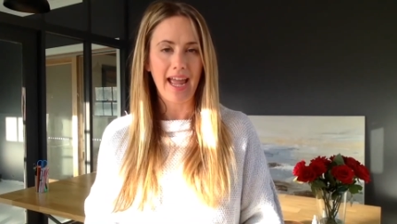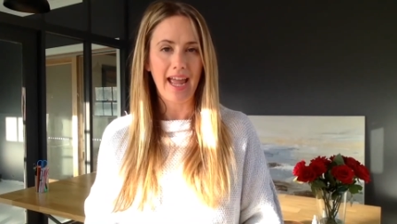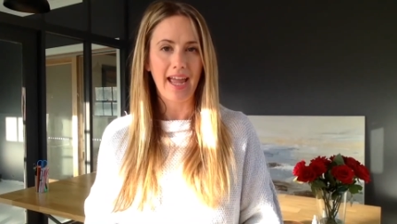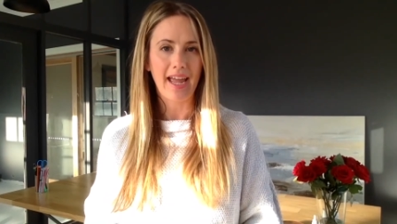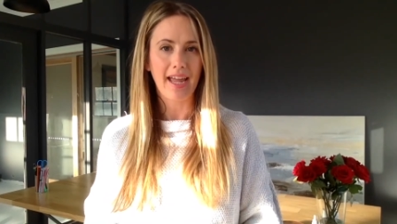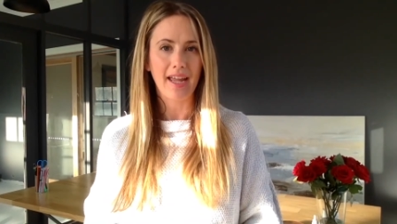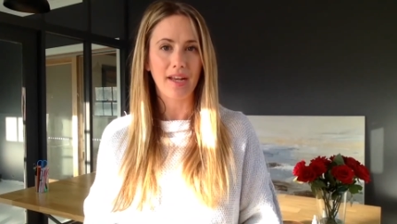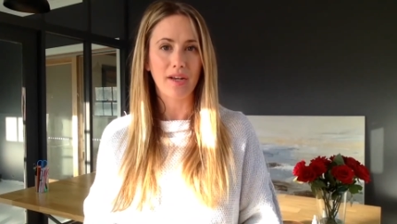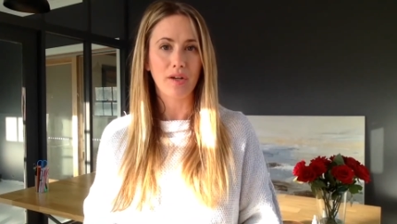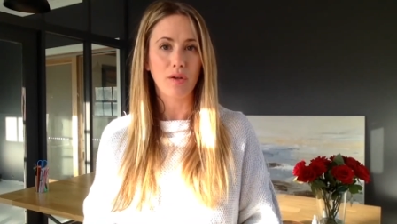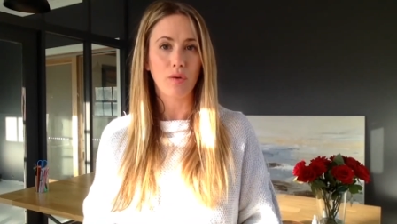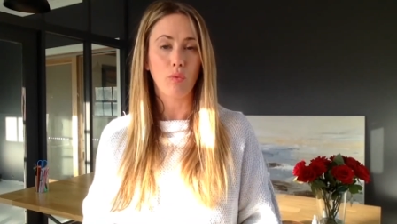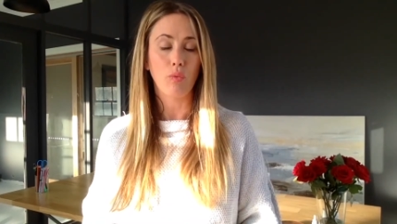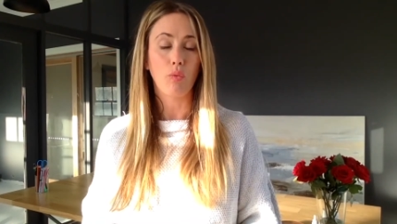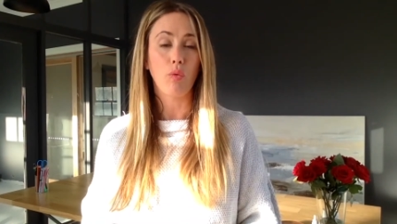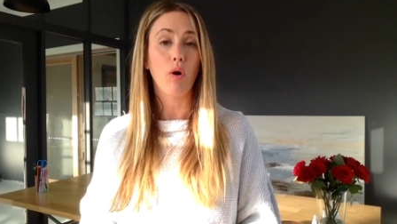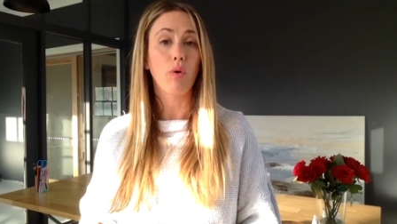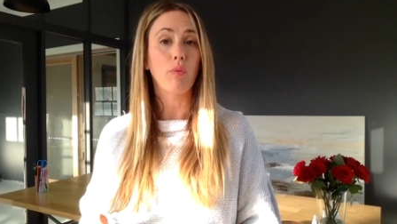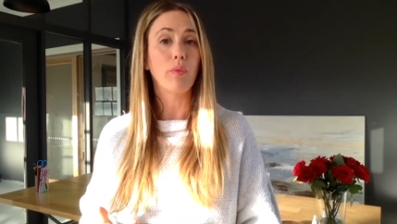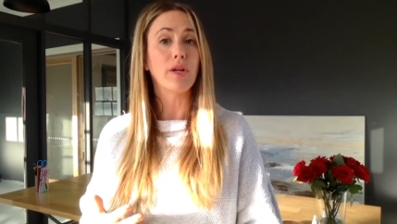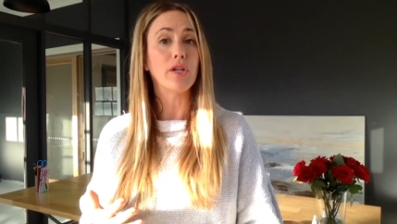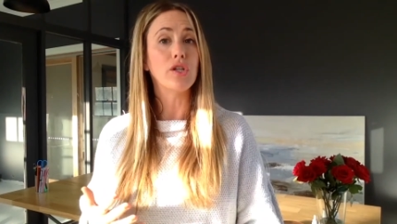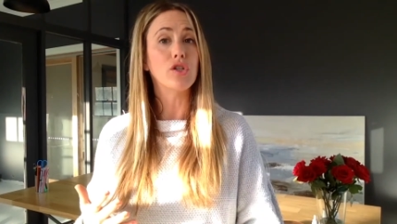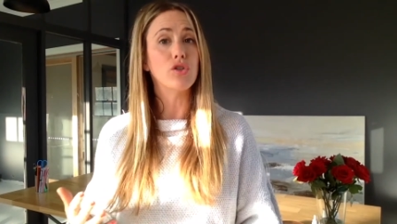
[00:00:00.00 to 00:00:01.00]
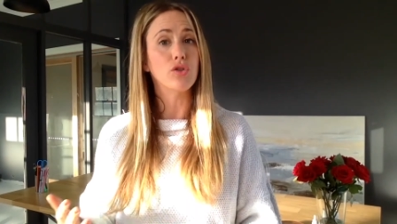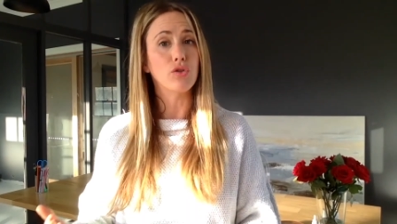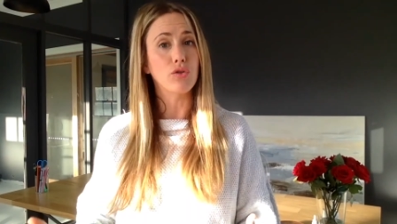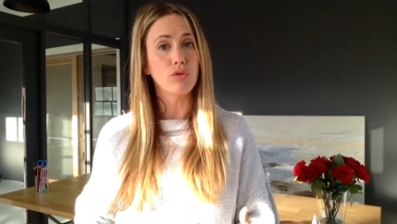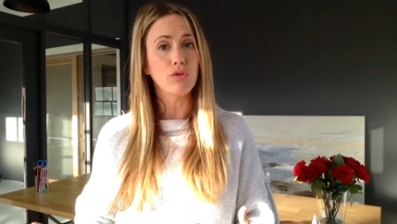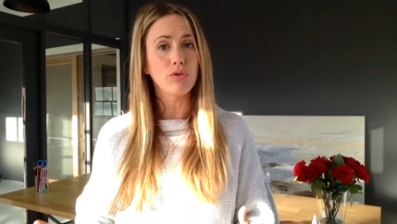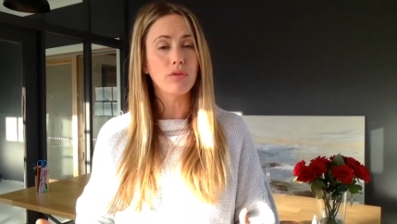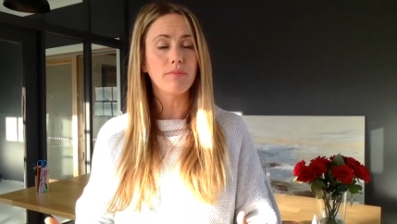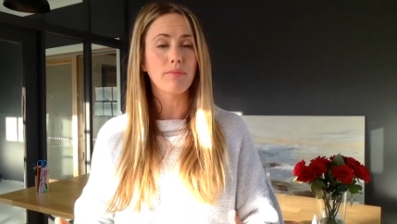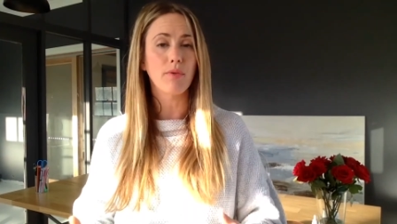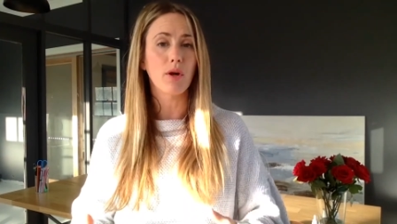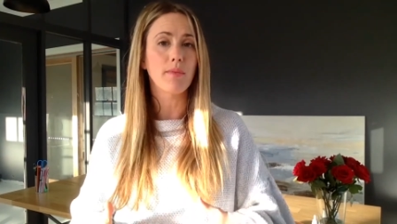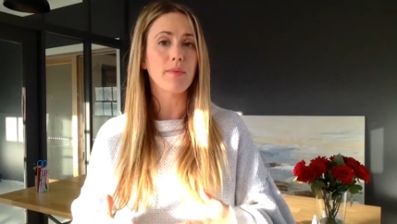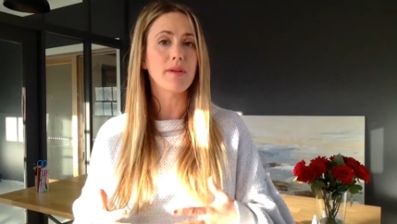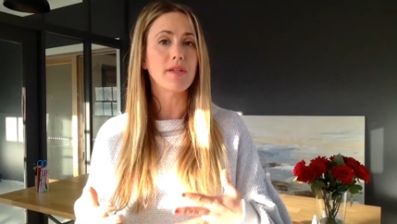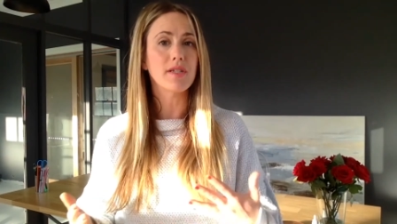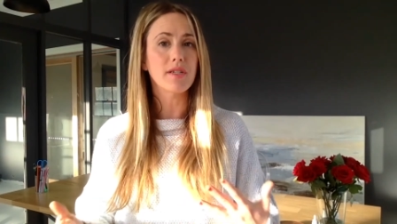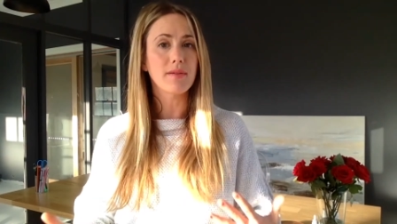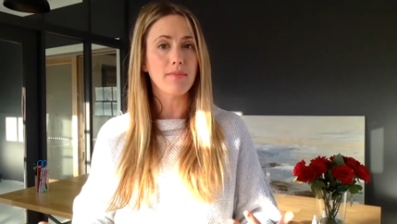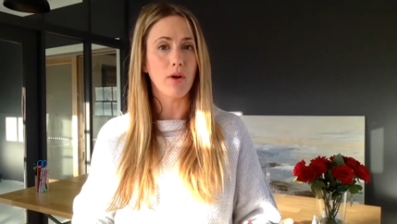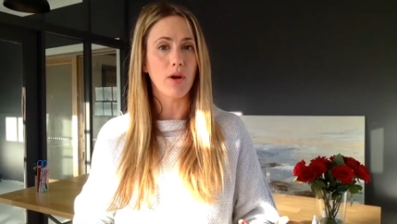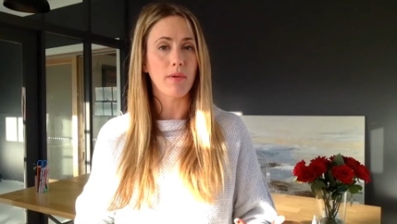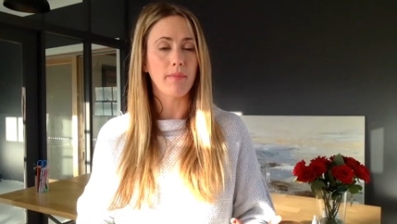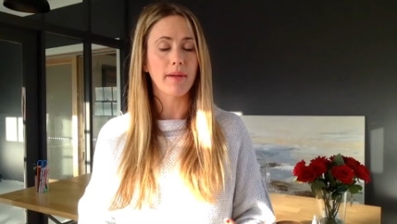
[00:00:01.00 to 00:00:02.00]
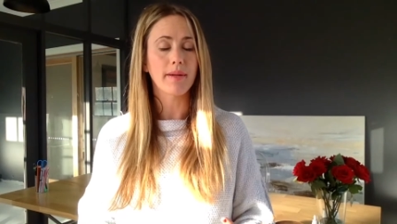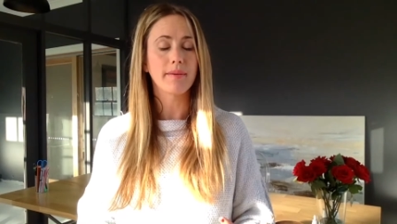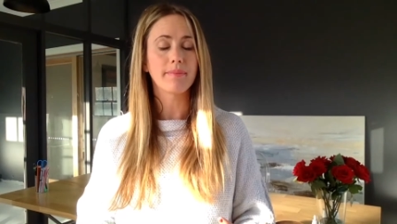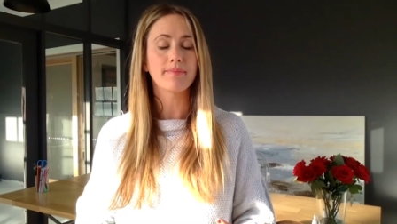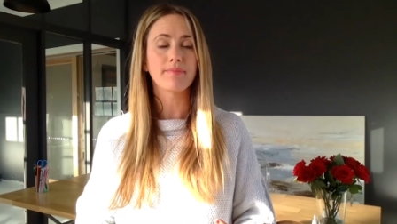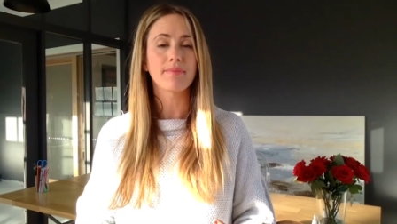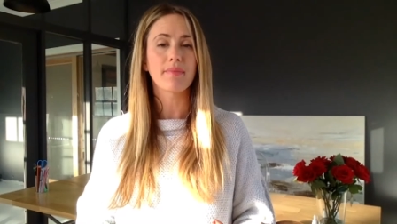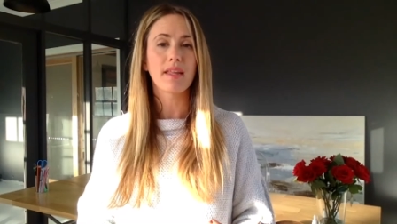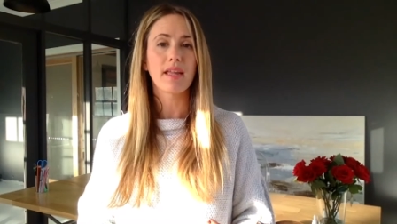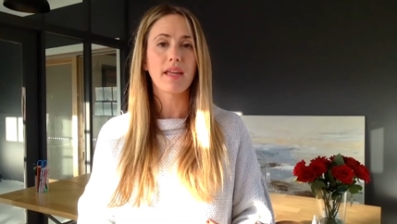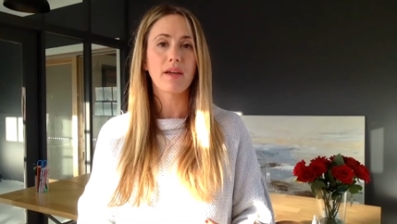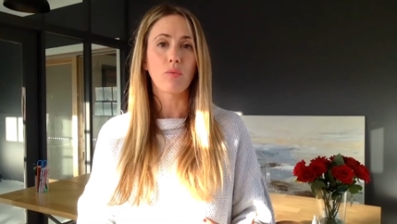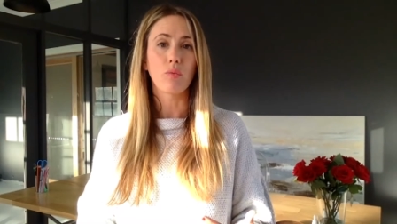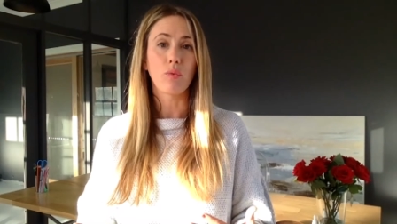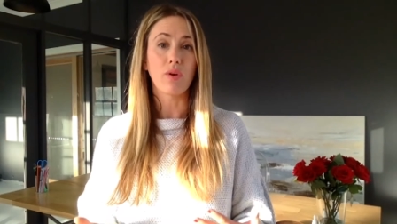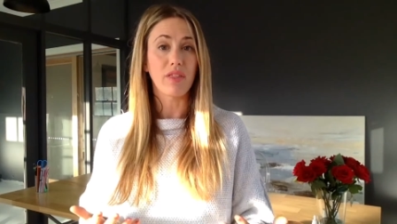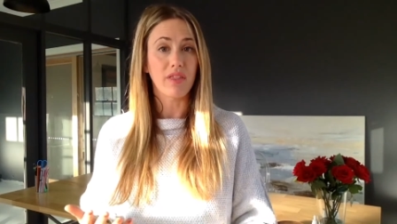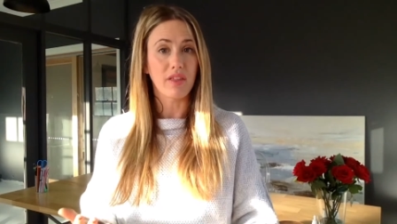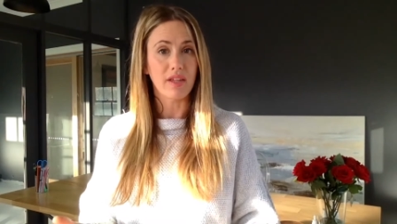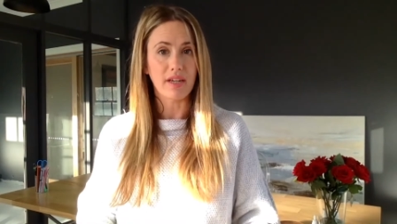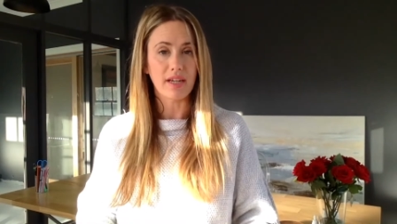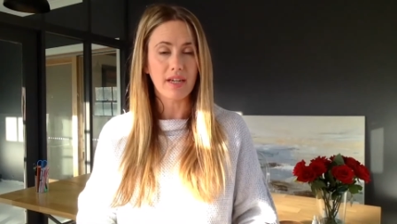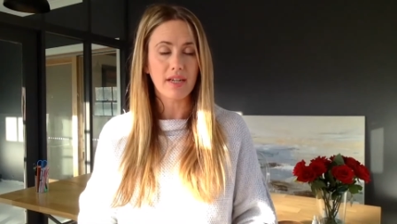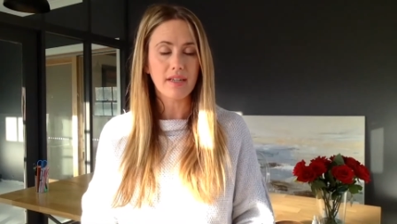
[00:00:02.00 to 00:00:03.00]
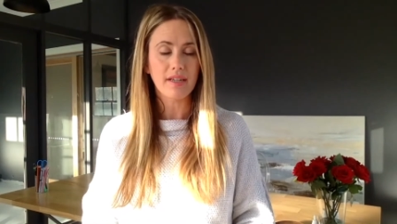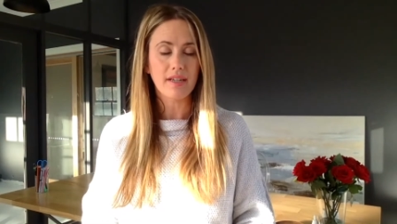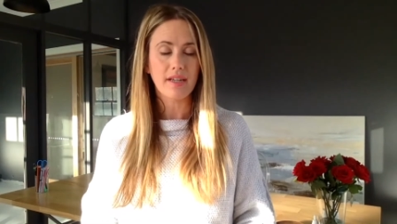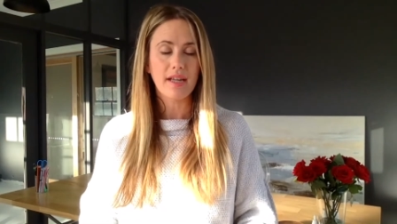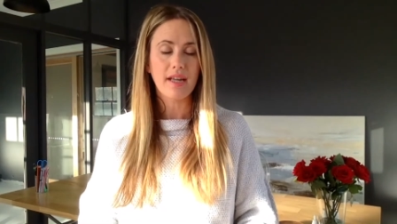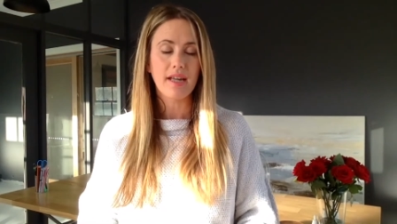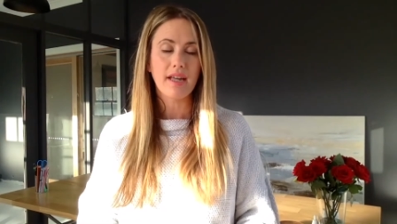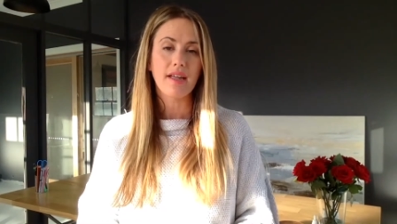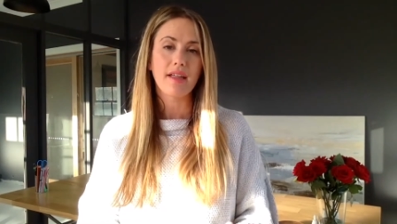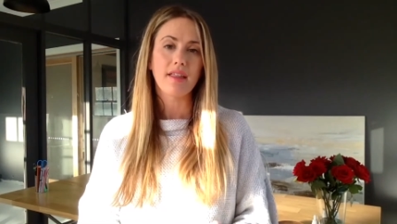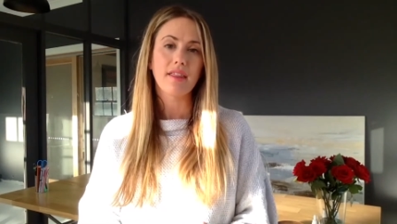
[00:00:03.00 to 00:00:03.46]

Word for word: and what we do moment to moment within it,